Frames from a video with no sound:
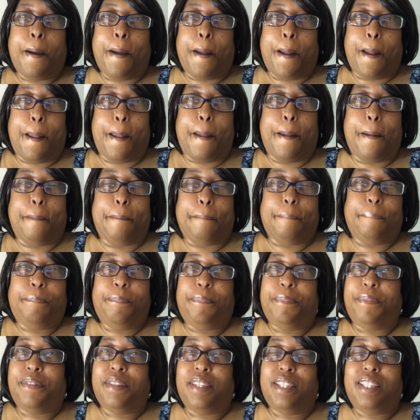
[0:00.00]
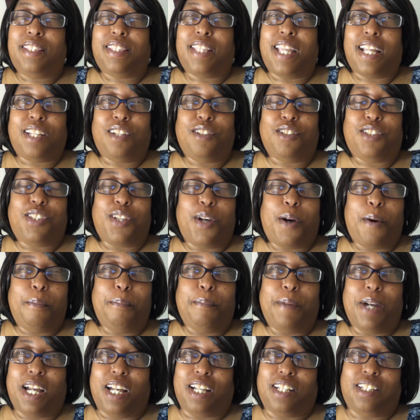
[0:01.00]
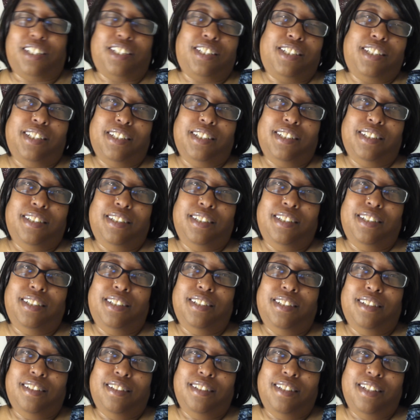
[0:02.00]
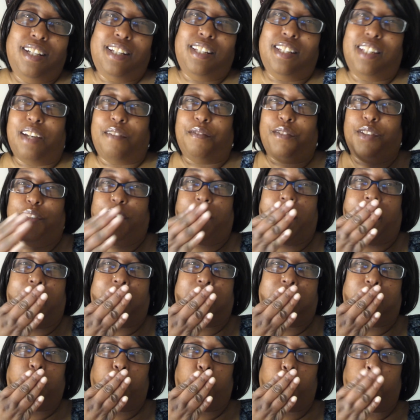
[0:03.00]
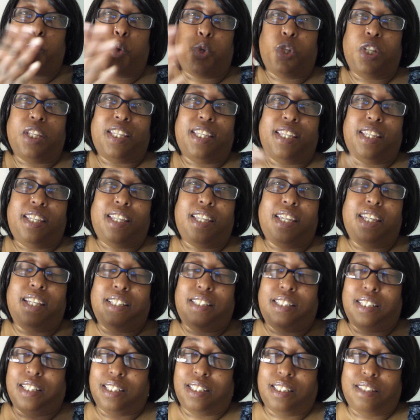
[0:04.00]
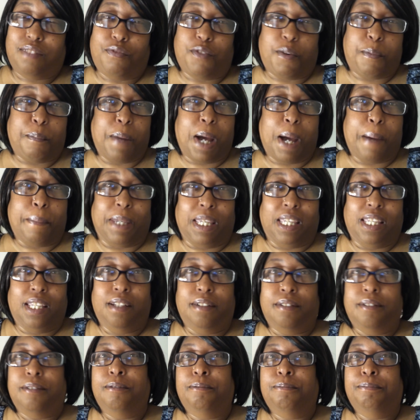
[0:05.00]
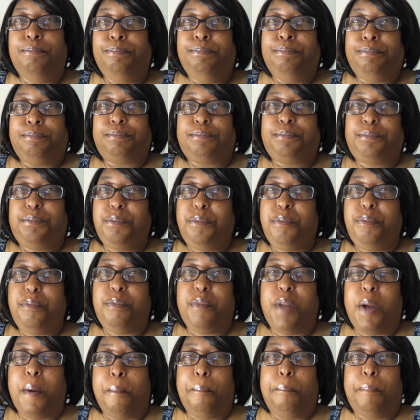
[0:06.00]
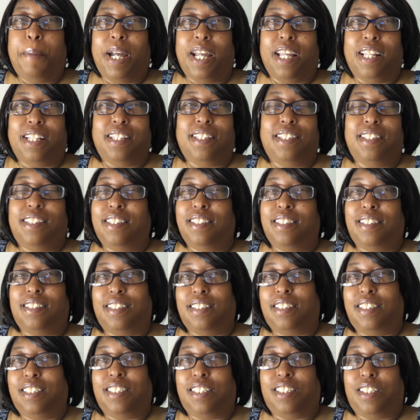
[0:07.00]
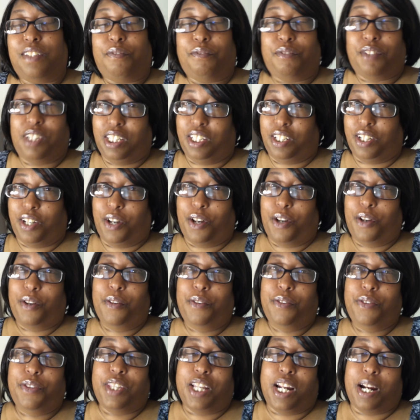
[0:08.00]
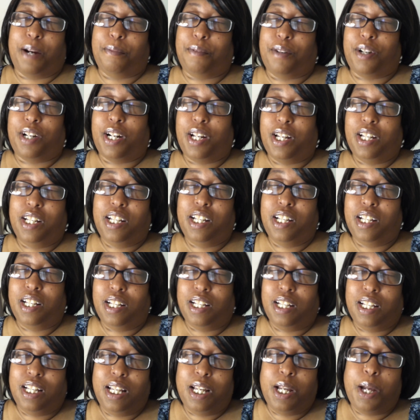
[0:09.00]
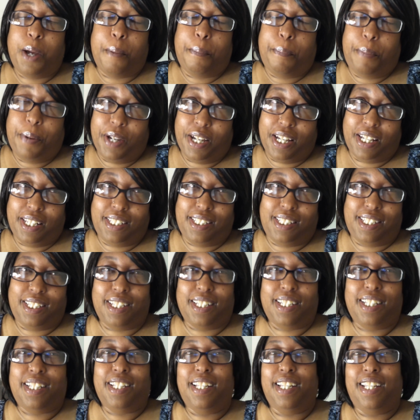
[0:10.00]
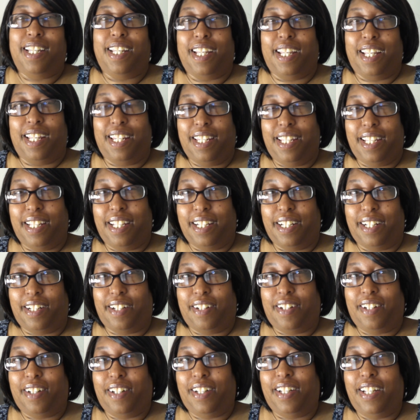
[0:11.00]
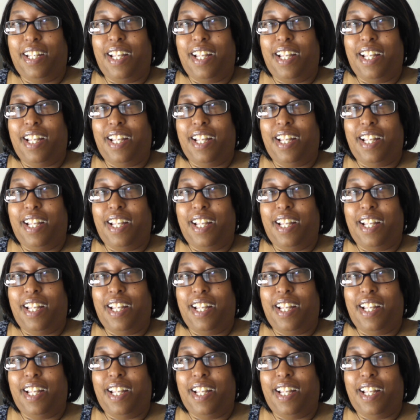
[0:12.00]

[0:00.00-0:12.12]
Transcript: And thank you so much. Love you guys. Kisses from mommy. But this is the video that I'm gonna put in here